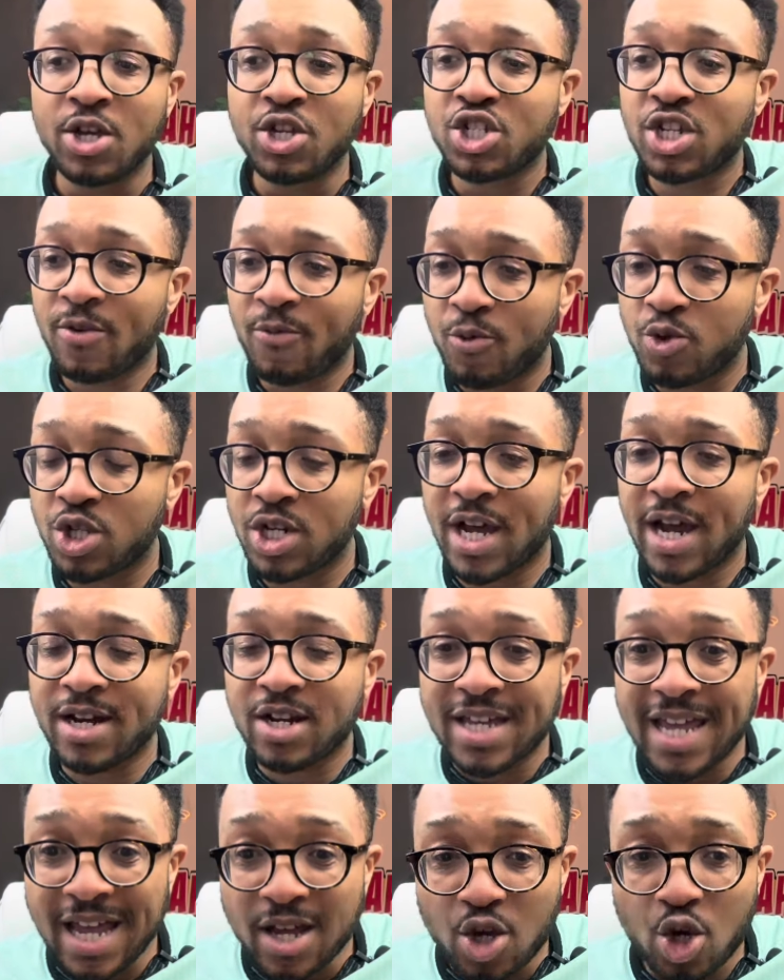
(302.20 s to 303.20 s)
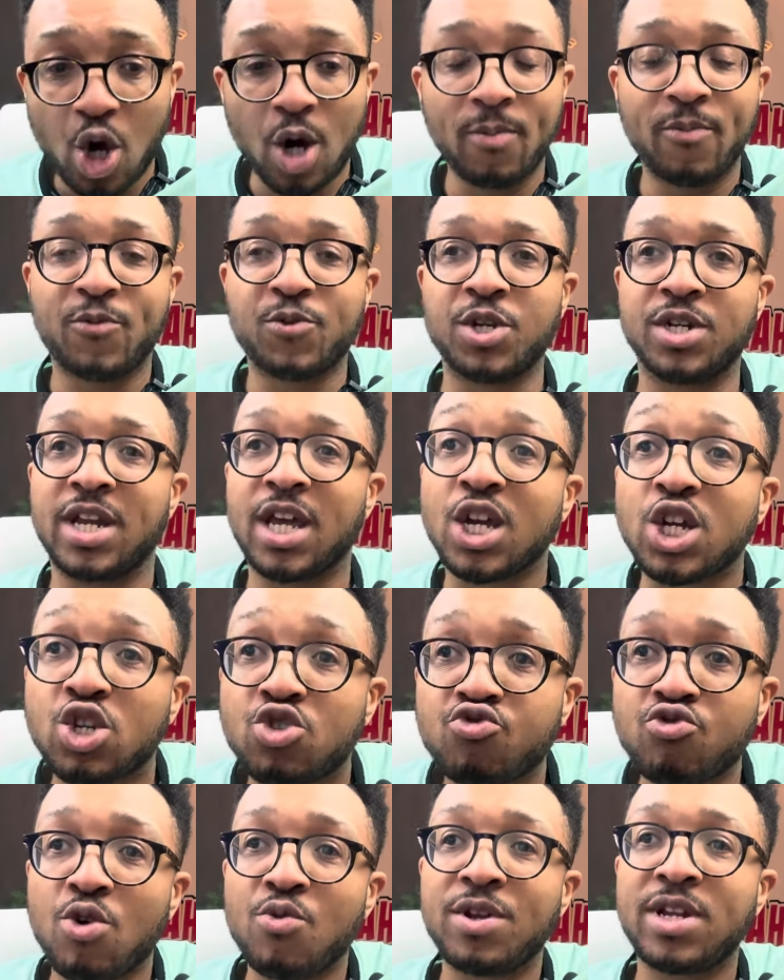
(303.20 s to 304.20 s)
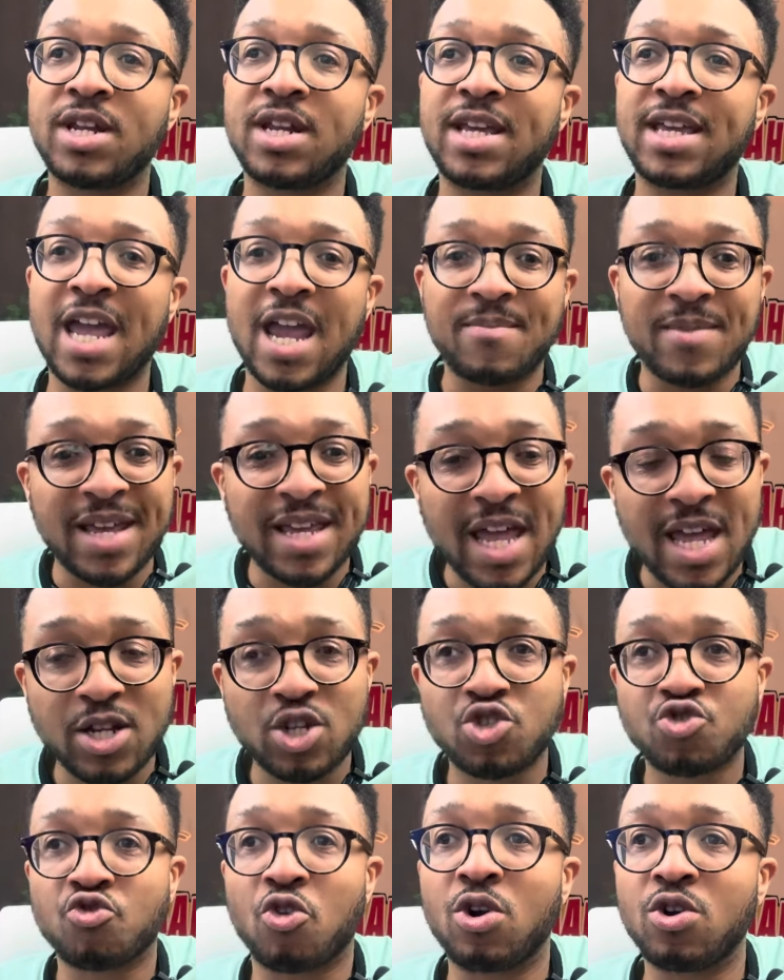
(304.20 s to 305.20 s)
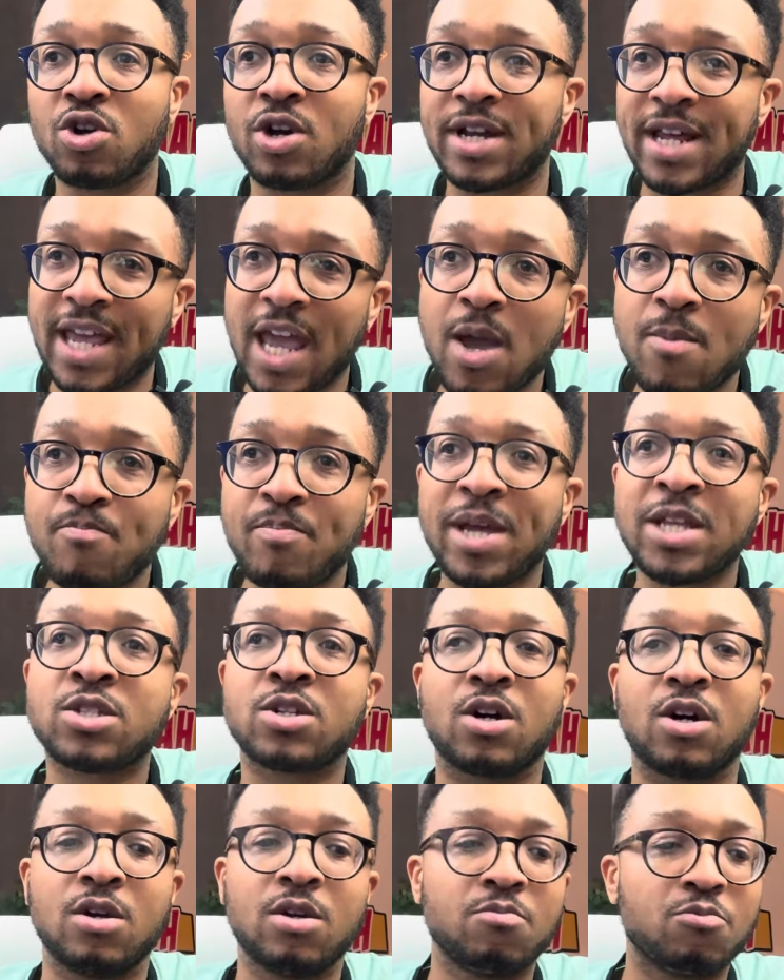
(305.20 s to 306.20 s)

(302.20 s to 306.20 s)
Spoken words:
Sheffield United are getting confident. They're growing in the game. They're getting stronger. They're getting better.